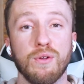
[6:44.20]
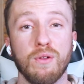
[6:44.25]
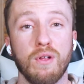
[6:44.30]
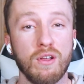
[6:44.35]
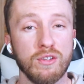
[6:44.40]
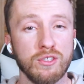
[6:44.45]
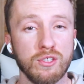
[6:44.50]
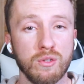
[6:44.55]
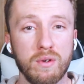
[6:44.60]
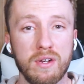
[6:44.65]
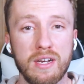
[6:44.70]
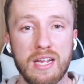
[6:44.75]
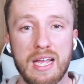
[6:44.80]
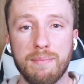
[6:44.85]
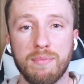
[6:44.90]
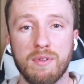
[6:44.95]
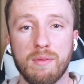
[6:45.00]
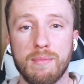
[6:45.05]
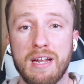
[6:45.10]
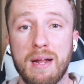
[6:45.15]
You'll also want to
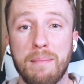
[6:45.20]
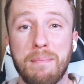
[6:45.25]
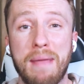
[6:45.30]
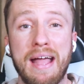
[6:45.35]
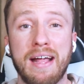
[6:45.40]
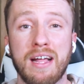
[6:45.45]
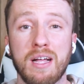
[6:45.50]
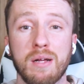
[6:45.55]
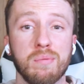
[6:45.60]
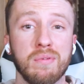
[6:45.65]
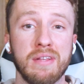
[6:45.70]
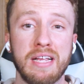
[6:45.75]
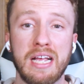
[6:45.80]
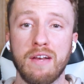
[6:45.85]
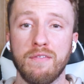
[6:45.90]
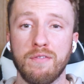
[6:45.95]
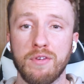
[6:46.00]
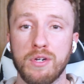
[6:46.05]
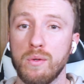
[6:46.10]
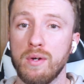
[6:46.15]
implement a backup
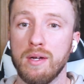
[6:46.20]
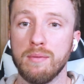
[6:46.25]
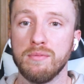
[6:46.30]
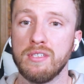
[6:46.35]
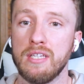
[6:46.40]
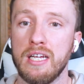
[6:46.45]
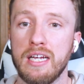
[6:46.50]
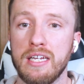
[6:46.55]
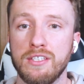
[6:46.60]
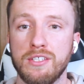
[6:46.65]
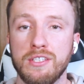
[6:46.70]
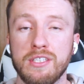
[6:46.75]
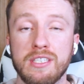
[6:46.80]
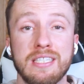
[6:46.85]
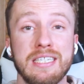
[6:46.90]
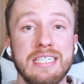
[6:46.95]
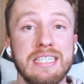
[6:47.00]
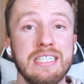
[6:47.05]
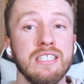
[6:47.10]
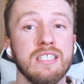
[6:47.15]
plan for your website so you
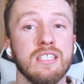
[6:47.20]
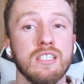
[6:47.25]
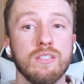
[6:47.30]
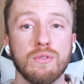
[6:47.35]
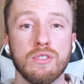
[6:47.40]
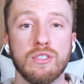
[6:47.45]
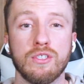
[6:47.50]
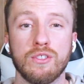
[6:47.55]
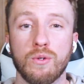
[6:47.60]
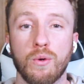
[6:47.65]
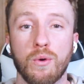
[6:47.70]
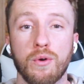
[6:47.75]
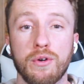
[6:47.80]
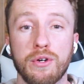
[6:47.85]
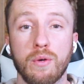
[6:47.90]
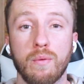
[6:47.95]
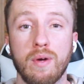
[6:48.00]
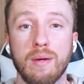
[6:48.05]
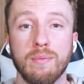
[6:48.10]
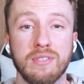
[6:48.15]
can easily restore
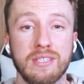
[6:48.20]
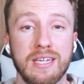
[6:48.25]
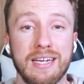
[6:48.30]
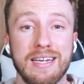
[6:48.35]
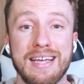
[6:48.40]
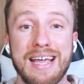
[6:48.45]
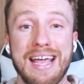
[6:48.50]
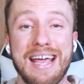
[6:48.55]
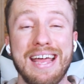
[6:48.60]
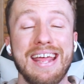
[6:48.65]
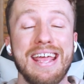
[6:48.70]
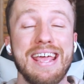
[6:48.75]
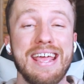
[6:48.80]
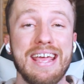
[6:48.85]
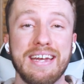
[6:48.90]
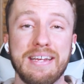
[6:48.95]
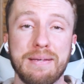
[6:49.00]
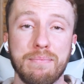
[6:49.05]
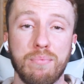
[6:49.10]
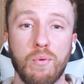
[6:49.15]
your website at
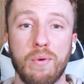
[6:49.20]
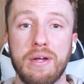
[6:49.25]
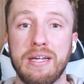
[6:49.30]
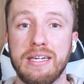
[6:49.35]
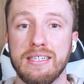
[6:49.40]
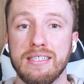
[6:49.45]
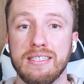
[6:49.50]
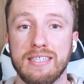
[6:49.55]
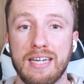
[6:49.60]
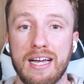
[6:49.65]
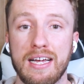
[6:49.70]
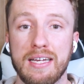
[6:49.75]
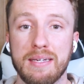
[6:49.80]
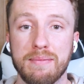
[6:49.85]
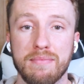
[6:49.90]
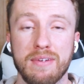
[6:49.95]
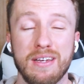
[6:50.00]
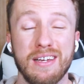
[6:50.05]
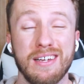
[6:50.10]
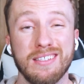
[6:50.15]
any point in
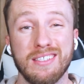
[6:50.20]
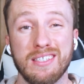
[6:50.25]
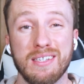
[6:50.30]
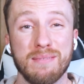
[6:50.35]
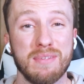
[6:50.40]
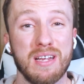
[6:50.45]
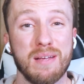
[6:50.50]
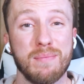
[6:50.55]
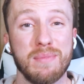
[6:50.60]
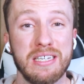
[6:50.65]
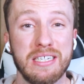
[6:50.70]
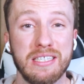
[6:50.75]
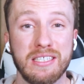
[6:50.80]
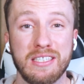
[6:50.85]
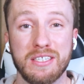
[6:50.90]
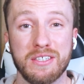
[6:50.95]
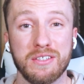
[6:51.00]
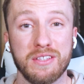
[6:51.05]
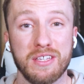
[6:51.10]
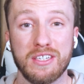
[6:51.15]
time, sometimes
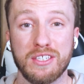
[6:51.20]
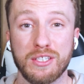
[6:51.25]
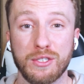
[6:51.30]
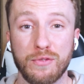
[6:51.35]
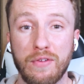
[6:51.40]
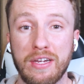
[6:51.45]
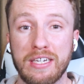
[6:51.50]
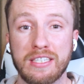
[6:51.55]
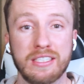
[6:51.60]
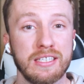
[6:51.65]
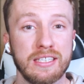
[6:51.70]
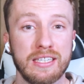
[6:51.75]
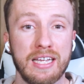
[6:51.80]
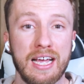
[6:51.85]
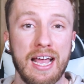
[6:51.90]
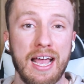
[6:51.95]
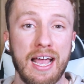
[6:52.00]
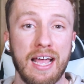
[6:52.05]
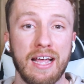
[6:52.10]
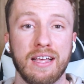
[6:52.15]
easier than just fixing the
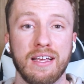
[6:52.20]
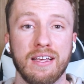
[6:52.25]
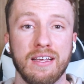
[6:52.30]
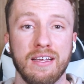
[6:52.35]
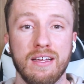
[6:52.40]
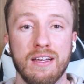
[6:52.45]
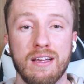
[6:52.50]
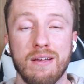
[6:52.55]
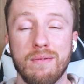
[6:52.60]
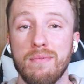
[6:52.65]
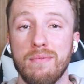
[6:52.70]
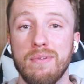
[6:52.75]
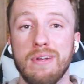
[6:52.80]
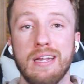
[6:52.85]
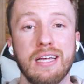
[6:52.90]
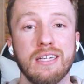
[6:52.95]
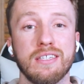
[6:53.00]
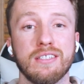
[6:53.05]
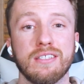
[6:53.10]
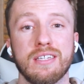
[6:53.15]
hack.
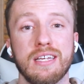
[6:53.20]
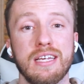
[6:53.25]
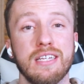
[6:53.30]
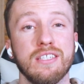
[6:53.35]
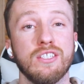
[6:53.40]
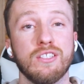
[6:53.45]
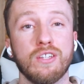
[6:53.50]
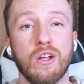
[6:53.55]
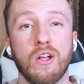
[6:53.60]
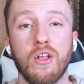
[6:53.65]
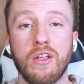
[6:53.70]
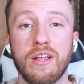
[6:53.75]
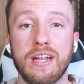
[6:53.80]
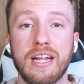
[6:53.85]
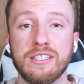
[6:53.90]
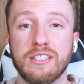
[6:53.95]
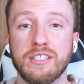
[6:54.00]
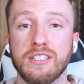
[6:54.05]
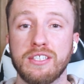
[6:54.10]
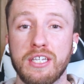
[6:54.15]
Next, install an
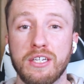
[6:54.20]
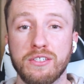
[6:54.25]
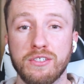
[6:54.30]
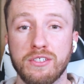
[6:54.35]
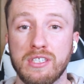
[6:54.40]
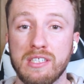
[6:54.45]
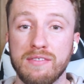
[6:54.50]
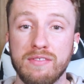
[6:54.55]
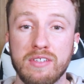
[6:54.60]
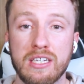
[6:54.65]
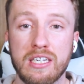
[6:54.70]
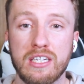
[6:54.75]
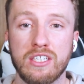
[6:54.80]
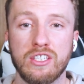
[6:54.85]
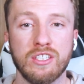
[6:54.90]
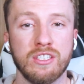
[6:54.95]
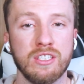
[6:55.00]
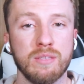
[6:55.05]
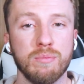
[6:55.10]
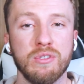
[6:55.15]
SSL certificate
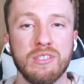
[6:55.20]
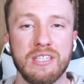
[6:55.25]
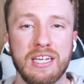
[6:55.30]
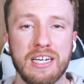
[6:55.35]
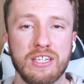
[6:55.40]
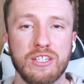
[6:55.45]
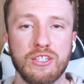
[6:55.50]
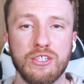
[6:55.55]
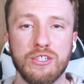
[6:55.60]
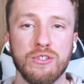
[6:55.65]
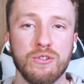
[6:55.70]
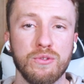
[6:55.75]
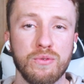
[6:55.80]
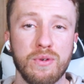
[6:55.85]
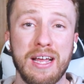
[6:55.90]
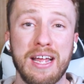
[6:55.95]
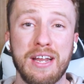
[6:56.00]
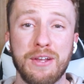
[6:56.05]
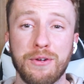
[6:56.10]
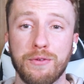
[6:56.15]
just to protect
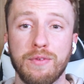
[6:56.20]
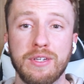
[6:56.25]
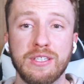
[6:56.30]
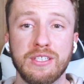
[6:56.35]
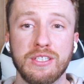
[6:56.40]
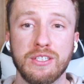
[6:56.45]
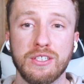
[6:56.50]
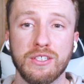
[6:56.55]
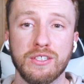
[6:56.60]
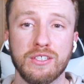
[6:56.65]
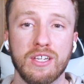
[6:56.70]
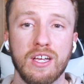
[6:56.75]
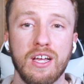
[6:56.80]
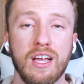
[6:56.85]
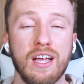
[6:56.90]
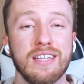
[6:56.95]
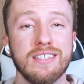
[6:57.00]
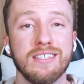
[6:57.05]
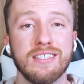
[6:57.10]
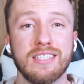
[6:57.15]
you and your visitors'
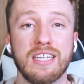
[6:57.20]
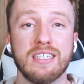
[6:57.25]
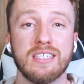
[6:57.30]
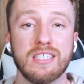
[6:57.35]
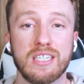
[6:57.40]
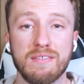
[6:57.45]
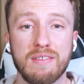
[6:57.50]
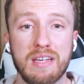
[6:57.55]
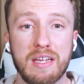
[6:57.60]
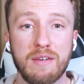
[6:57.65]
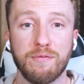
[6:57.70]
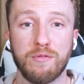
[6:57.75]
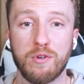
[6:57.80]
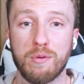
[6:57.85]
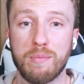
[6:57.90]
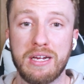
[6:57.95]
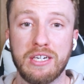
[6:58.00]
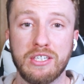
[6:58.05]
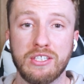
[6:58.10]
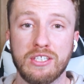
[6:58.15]
sensitive
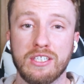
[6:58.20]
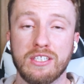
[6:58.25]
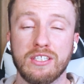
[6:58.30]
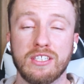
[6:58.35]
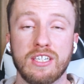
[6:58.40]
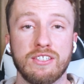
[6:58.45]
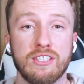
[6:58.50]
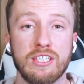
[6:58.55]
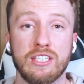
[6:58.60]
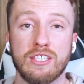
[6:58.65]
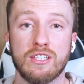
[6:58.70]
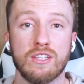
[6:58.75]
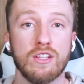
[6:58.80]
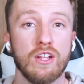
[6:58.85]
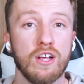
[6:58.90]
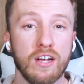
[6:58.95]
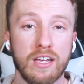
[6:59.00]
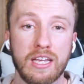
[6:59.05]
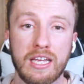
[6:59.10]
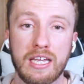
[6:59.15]
information such as
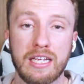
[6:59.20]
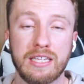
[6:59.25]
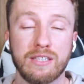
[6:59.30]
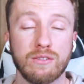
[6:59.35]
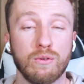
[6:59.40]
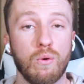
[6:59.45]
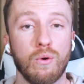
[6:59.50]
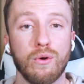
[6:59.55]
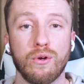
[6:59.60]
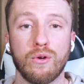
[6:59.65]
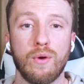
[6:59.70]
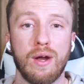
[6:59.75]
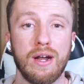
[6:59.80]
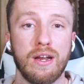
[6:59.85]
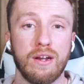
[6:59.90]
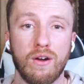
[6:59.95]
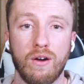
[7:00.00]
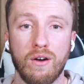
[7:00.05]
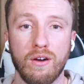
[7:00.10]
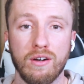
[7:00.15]
logins or
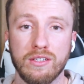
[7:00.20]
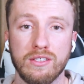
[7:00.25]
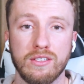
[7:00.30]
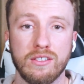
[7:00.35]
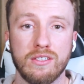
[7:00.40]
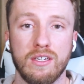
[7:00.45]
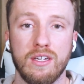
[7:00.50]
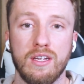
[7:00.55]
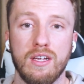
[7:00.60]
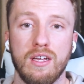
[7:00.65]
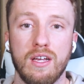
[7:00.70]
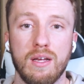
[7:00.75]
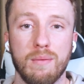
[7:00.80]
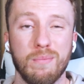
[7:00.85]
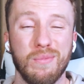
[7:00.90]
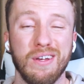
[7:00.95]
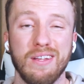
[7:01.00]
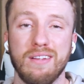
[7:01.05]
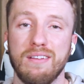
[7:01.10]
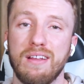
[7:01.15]
credit cards.
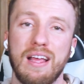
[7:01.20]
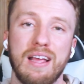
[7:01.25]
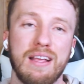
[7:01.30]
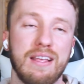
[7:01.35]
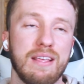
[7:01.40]
But